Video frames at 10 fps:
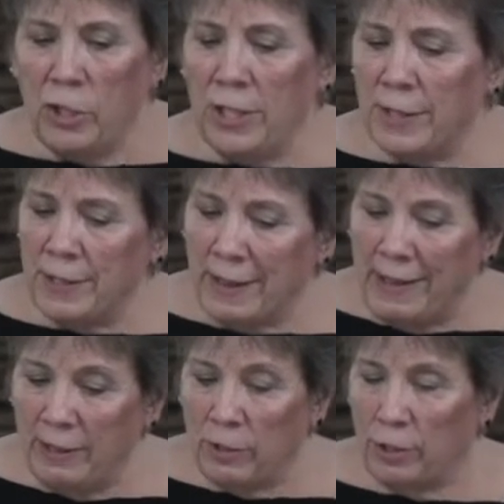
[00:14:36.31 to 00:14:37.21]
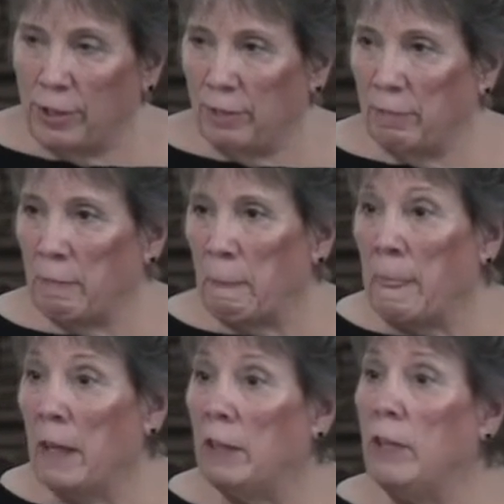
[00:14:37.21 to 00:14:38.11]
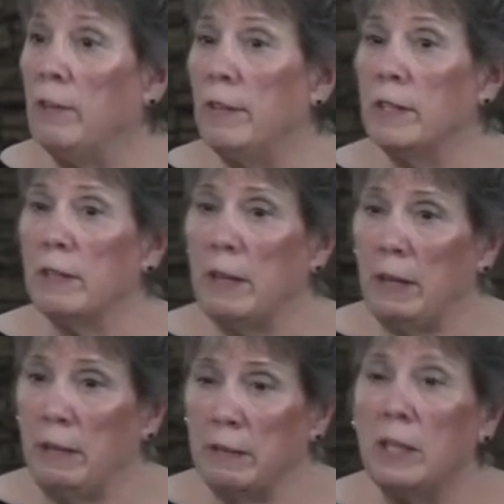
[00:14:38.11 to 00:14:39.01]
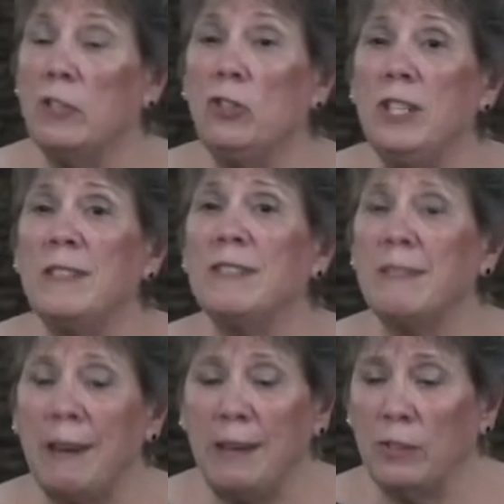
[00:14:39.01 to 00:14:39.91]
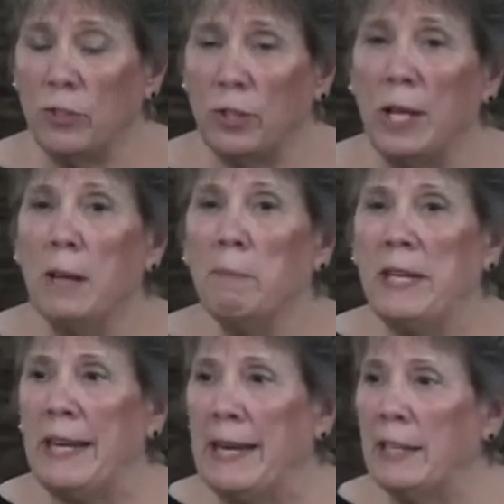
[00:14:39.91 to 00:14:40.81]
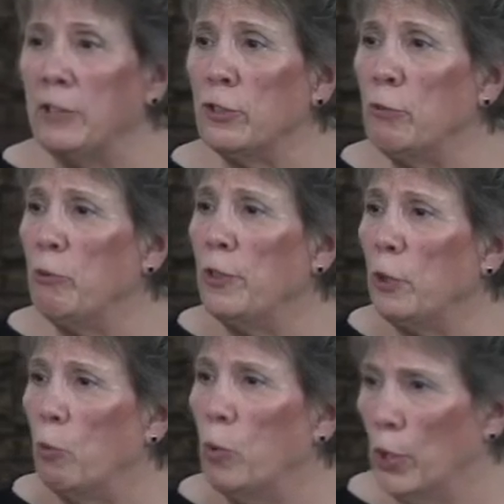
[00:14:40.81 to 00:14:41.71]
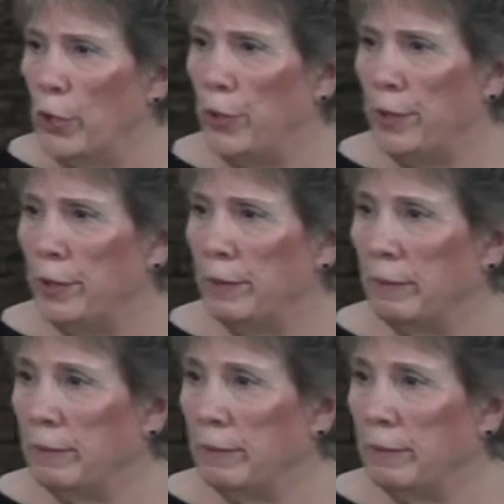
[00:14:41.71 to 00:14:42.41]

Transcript: Jesus answered. Now hear this, ladies. Jesus answered, but he answered with the word.